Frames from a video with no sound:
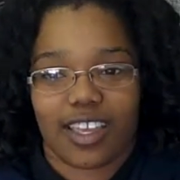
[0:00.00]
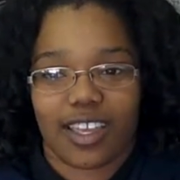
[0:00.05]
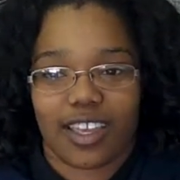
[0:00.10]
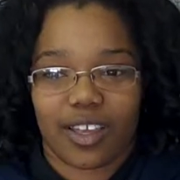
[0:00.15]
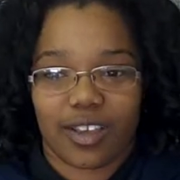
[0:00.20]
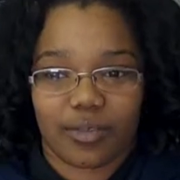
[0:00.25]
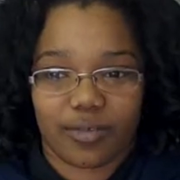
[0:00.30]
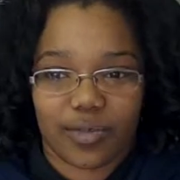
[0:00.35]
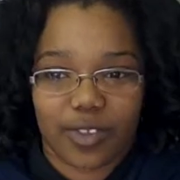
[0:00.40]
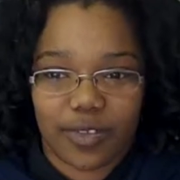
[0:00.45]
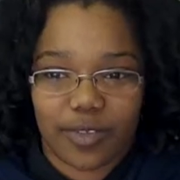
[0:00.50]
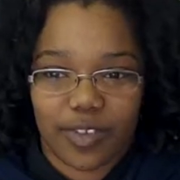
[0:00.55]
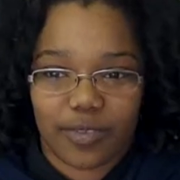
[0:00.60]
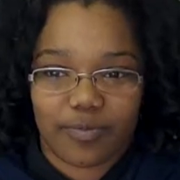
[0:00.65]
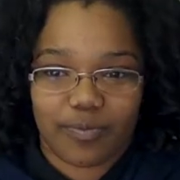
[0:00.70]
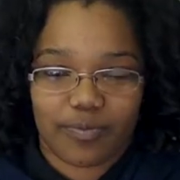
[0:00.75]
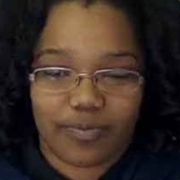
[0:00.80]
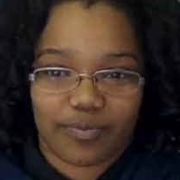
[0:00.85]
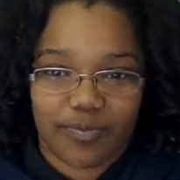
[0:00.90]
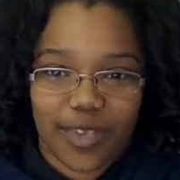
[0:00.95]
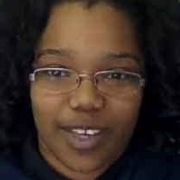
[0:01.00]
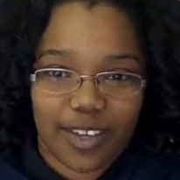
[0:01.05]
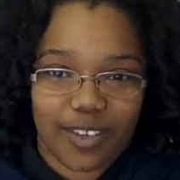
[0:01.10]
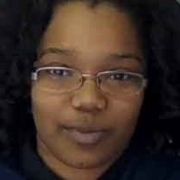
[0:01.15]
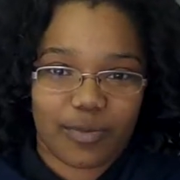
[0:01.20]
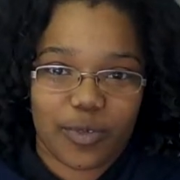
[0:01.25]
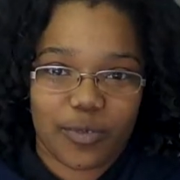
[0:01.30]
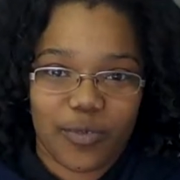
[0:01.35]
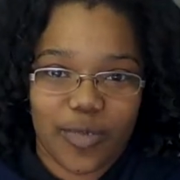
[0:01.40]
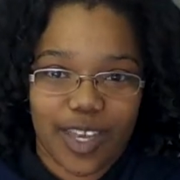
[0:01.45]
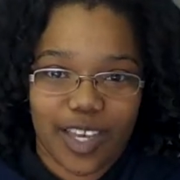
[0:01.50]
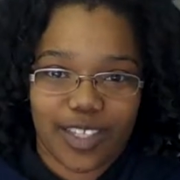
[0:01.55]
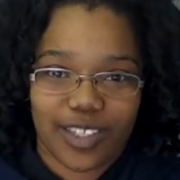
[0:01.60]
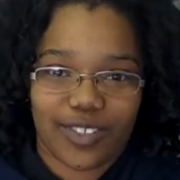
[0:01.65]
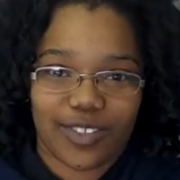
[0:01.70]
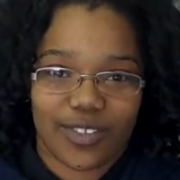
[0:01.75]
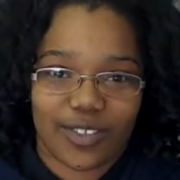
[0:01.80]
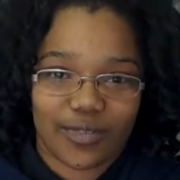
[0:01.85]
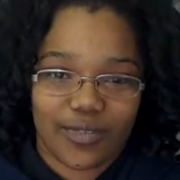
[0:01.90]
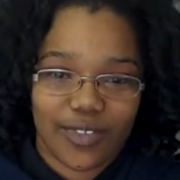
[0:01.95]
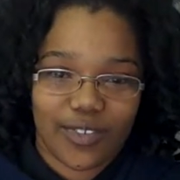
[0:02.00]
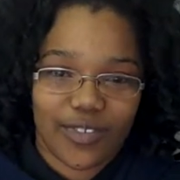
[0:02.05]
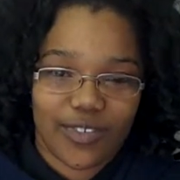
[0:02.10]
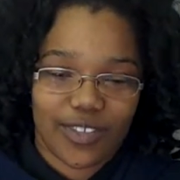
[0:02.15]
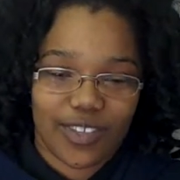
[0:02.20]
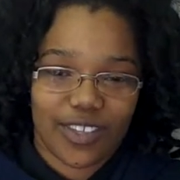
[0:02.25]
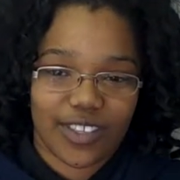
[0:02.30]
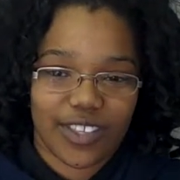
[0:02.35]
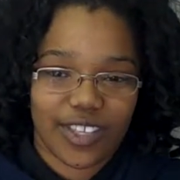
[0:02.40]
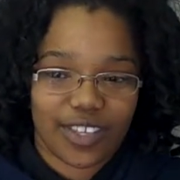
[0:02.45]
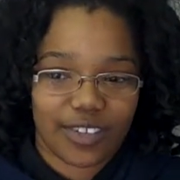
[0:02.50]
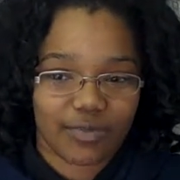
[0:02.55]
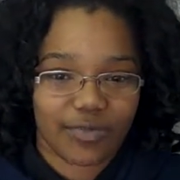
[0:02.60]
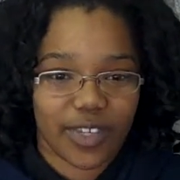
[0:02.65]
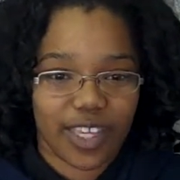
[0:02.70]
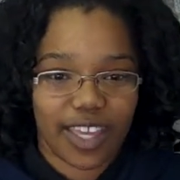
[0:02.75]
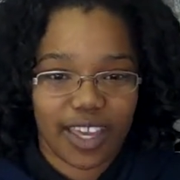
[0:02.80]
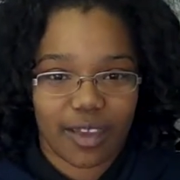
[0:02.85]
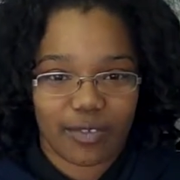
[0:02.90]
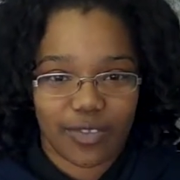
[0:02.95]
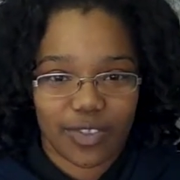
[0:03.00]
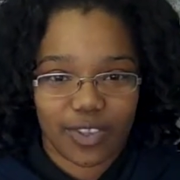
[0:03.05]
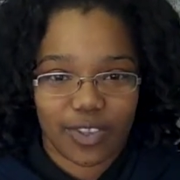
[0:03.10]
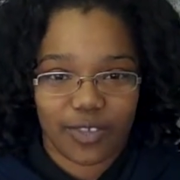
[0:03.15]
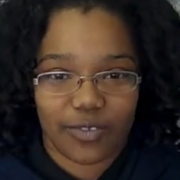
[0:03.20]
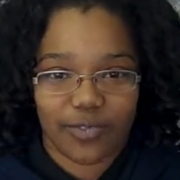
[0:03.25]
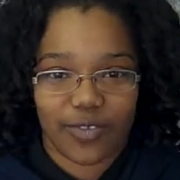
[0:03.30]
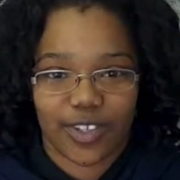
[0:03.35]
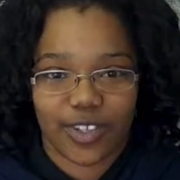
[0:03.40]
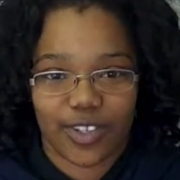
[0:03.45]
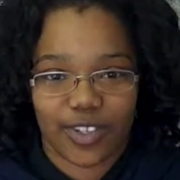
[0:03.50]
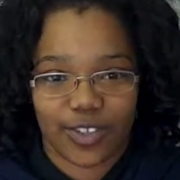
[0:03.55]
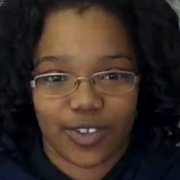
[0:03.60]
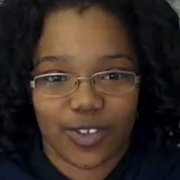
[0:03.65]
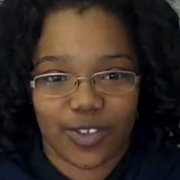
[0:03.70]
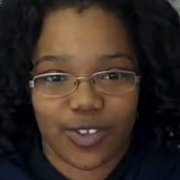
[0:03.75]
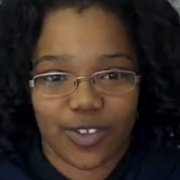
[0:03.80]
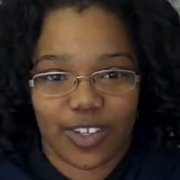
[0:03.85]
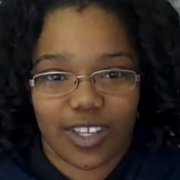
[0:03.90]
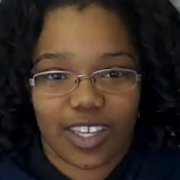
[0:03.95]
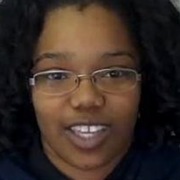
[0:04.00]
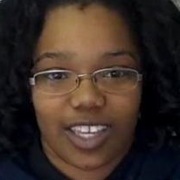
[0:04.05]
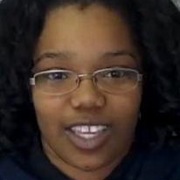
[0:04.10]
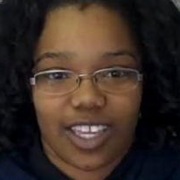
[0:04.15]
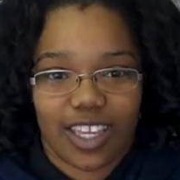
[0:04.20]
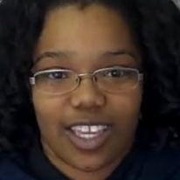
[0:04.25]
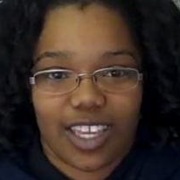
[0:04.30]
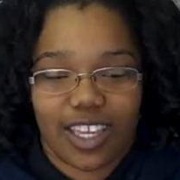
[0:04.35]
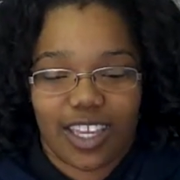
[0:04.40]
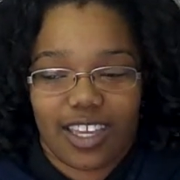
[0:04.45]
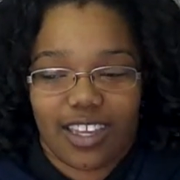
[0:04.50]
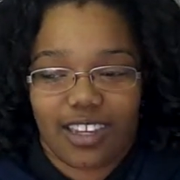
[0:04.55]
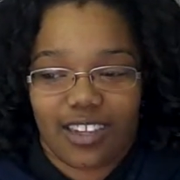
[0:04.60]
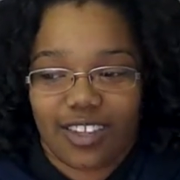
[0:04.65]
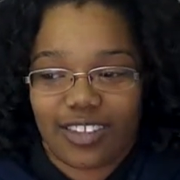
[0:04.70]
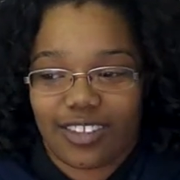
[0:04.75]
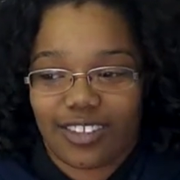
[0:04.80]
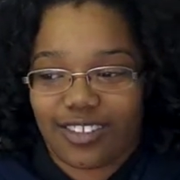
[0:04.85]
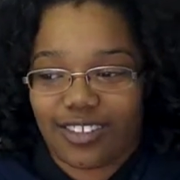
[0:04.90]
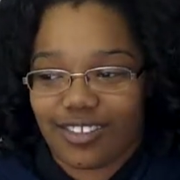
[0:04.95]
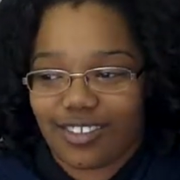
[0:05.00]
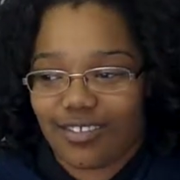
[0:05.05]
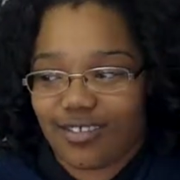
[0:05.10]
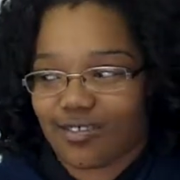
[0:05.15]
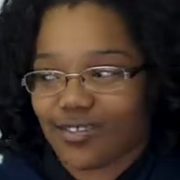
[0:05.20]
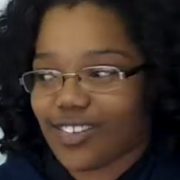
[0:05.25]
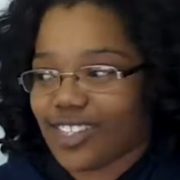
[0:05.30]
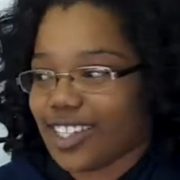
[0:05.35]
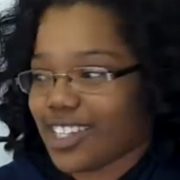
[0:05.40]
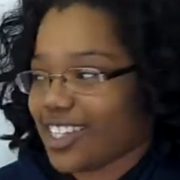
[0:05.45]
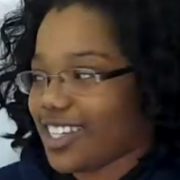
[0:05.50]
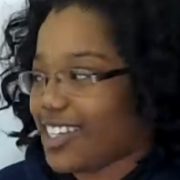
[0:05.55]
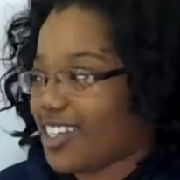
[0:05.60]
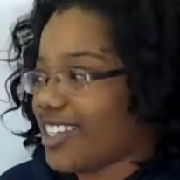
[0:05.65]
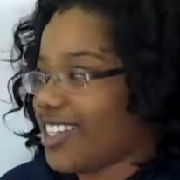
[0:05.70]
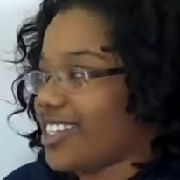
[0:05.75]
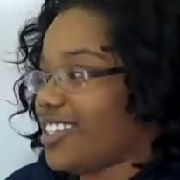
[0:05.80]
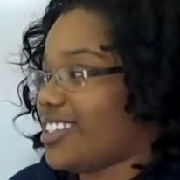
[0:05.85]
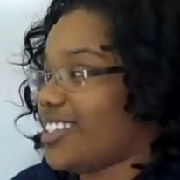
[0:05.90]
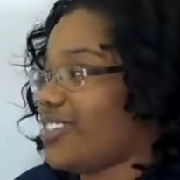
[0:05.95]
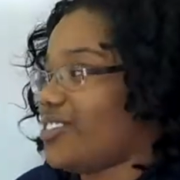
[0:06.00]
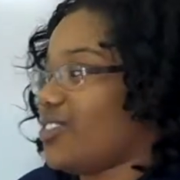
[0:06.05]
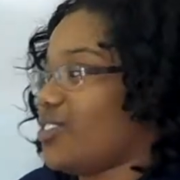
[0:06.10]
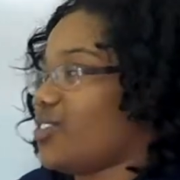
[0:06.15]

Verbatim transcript: I'm, I am the master of my faith. I am the captain of my soul. Oh